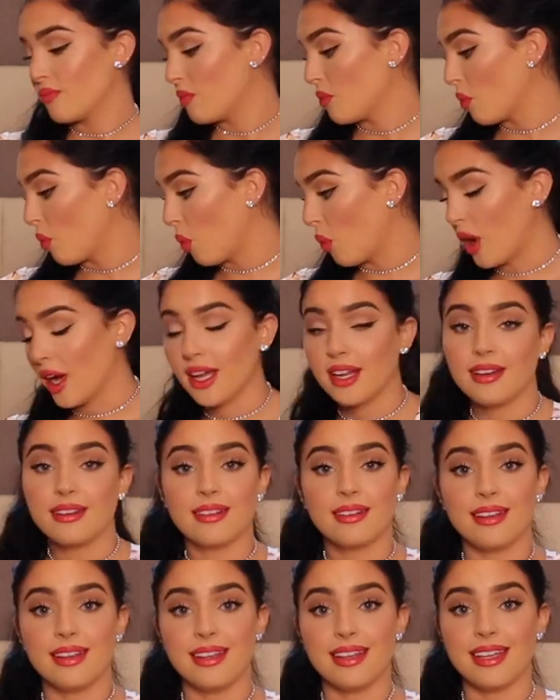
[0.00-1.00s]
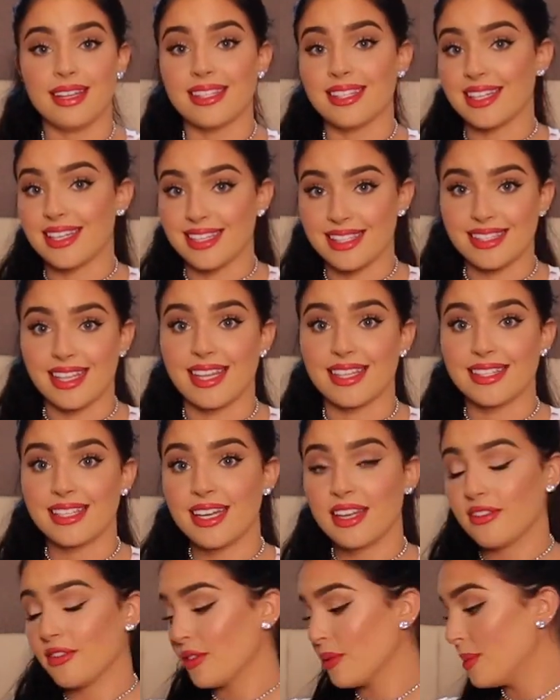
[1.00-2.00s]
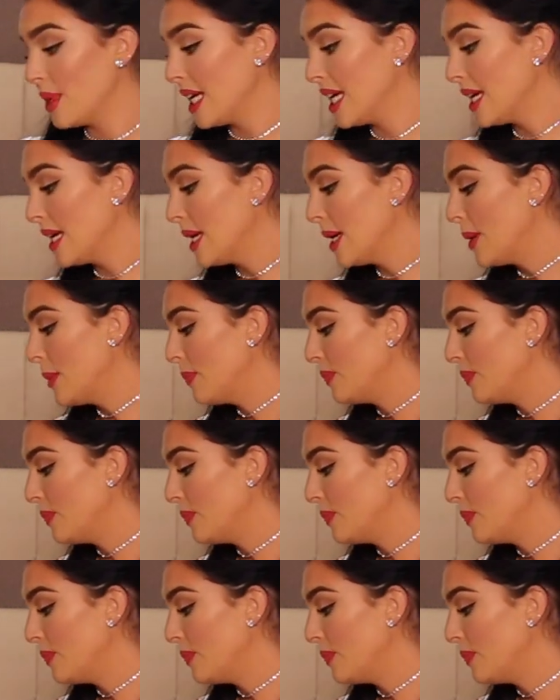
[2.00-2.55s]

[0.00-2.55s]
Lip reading: what is a necessity for me,